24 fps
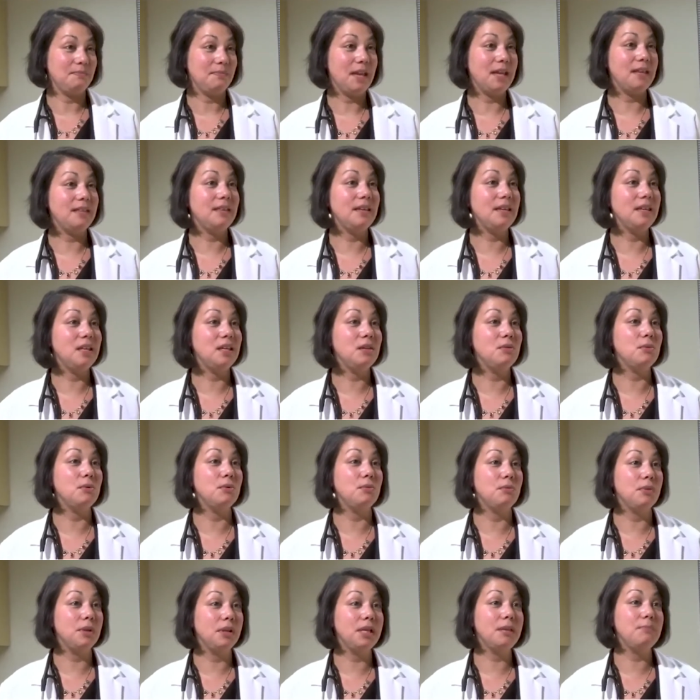I think you will
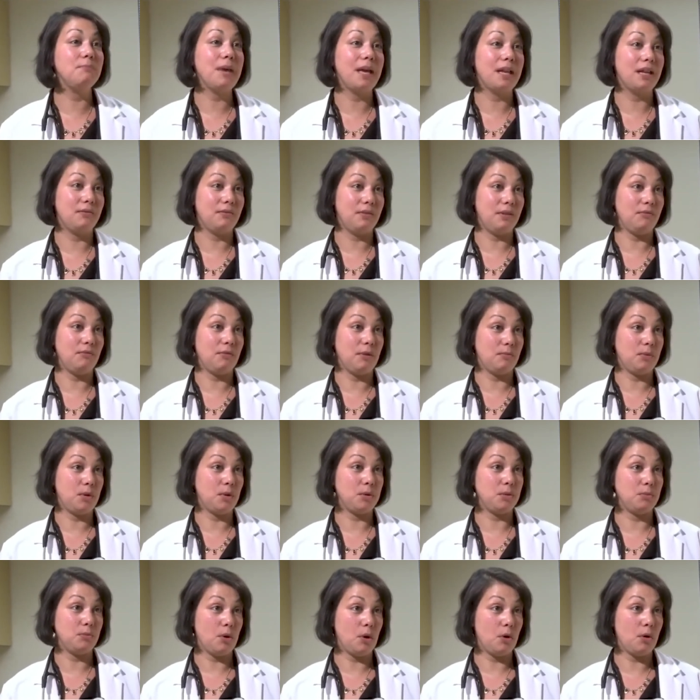really benefit from
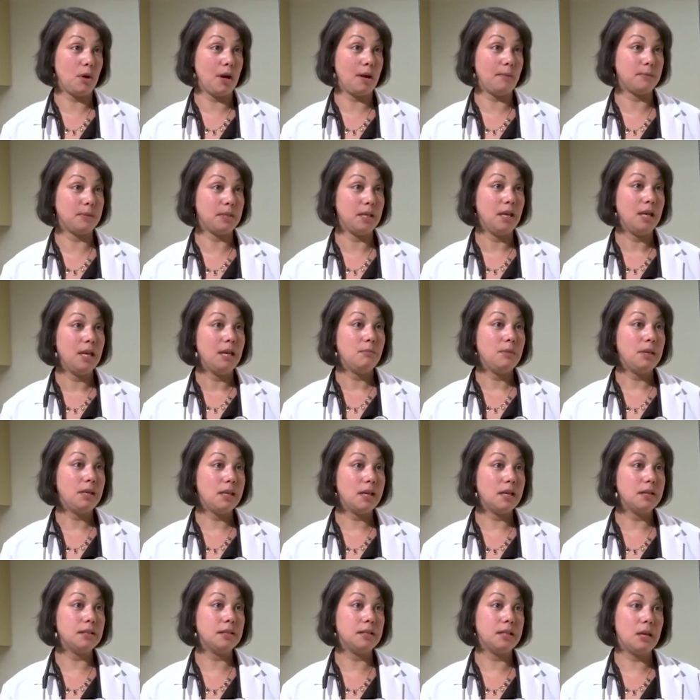those programs
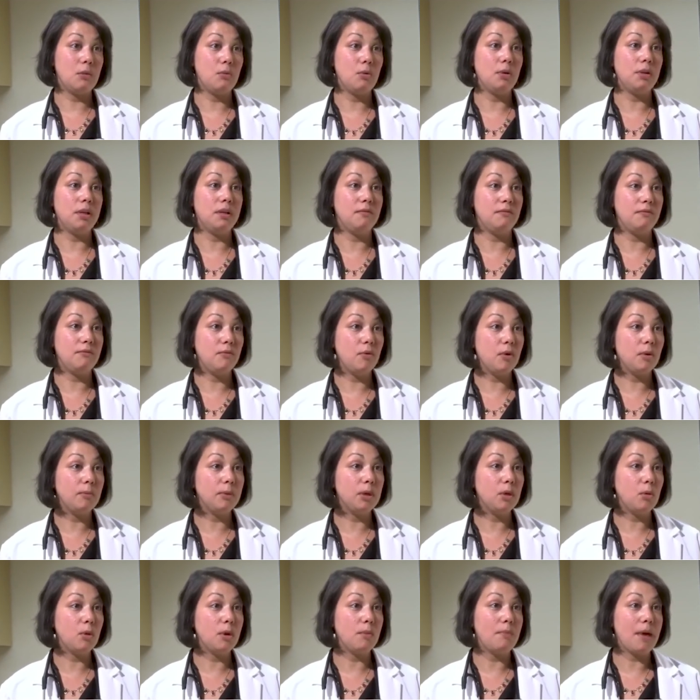because they will inform
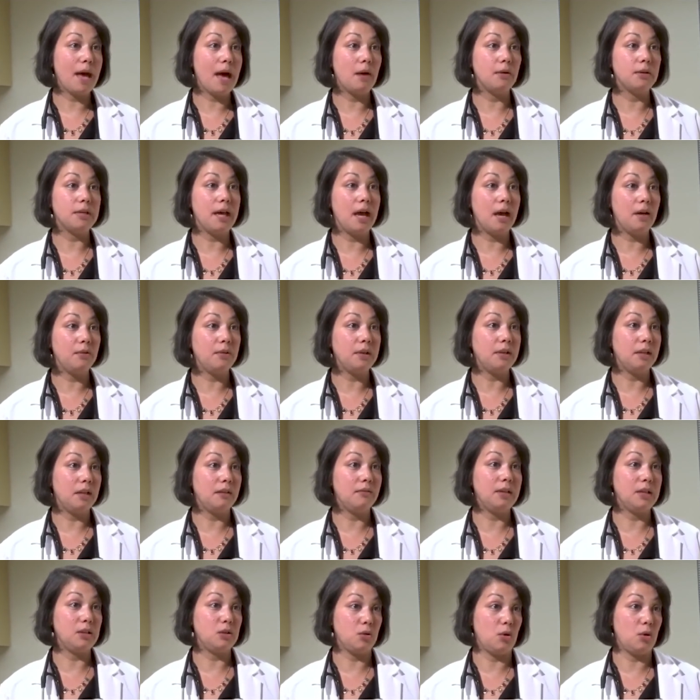you about healthy living